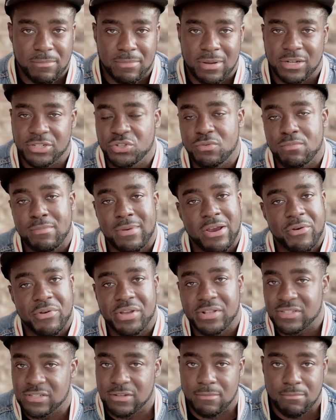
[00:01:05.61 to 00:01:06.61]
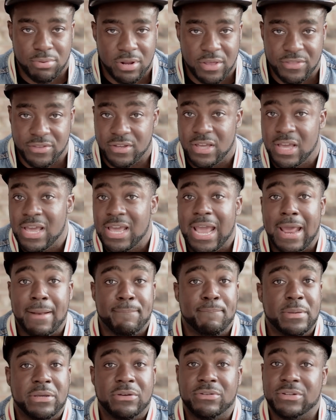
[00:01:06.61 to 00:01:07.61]
about you marrying some brother
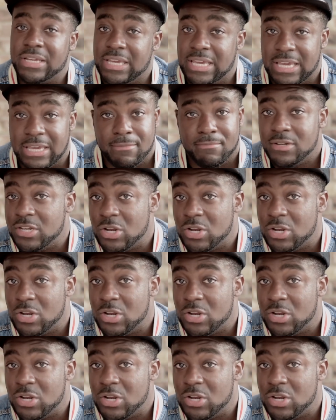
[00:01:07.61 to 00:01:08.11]
and building him.